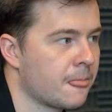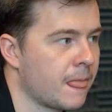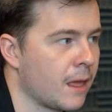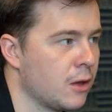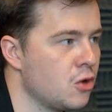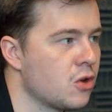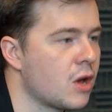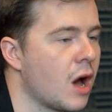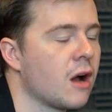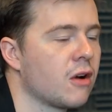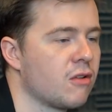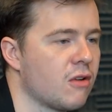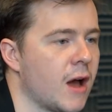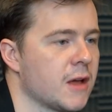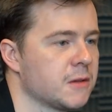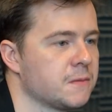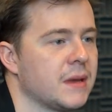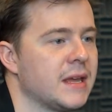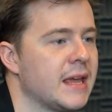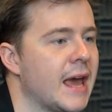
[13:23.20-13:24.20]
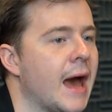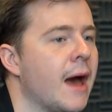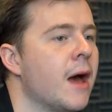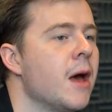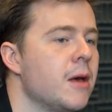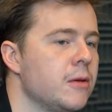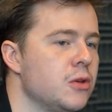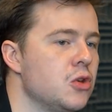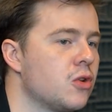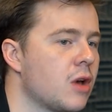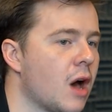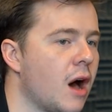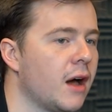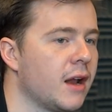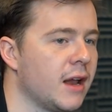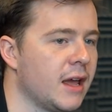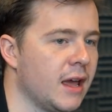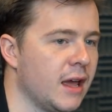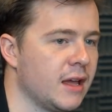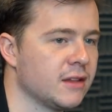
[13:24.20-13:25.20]
You can't grasp it. Yeah. You
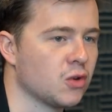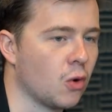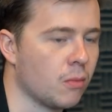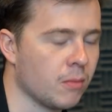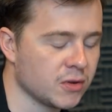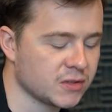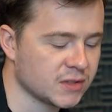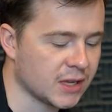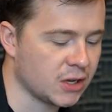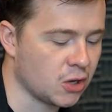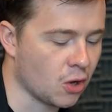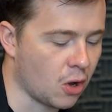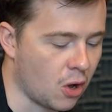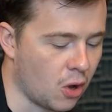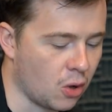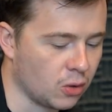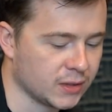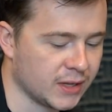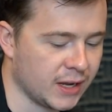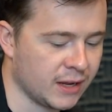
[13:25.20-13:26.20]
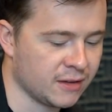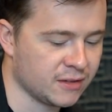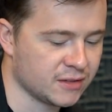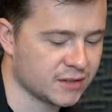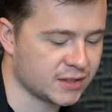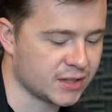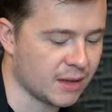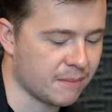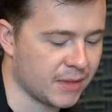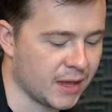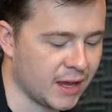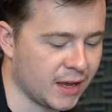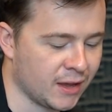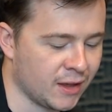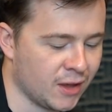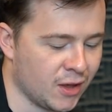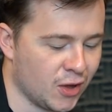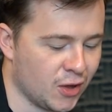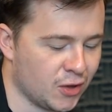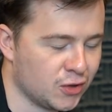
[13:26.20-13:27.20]
can't, it's almost like you're holding something
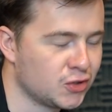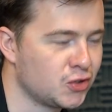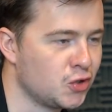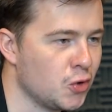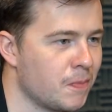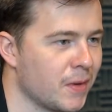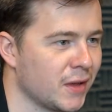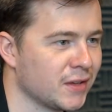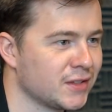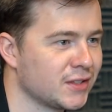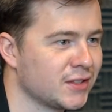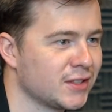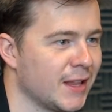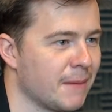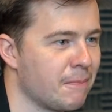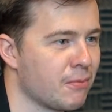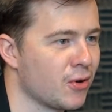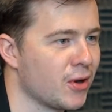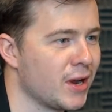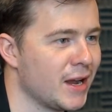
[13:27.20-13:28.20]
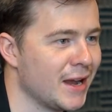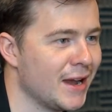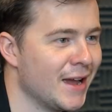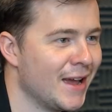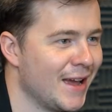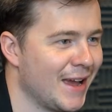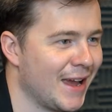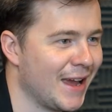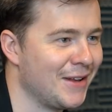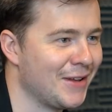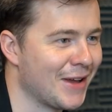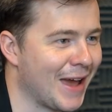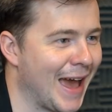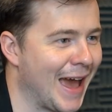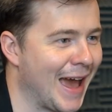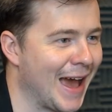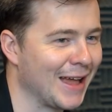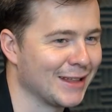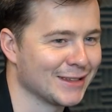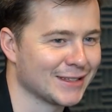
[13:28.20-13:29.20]
super slippery in your
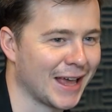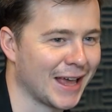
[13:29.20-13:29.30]
hands.